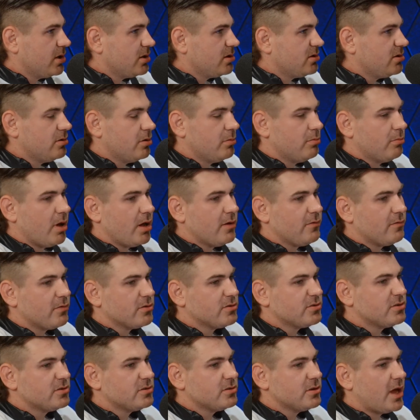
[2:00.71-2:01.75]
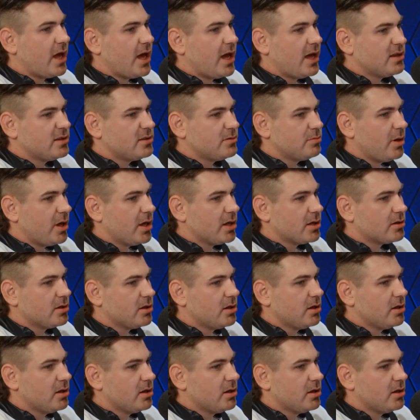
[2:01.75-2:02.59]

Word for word: So my first aspect